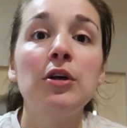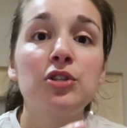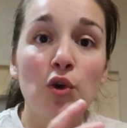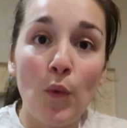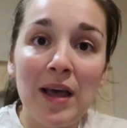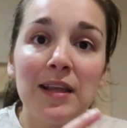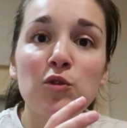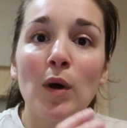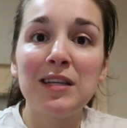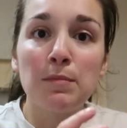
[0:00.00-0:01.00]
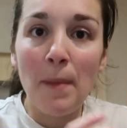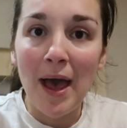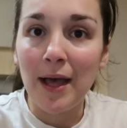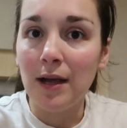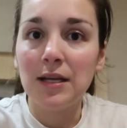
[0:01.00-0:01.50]
So the way this one is
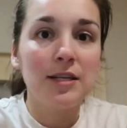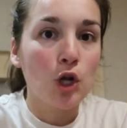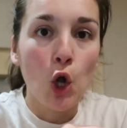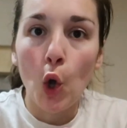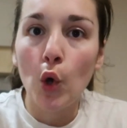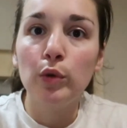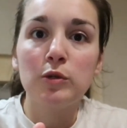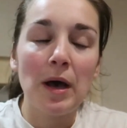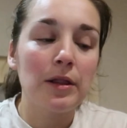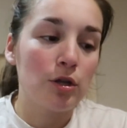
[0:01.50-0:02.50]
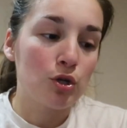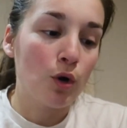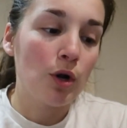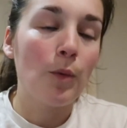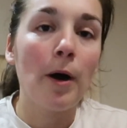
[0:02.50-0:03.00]
made is loads better than the
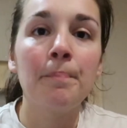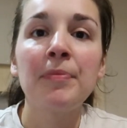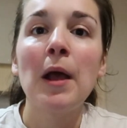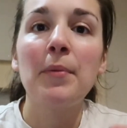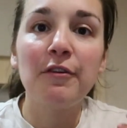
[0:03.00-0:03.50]
chocolate one.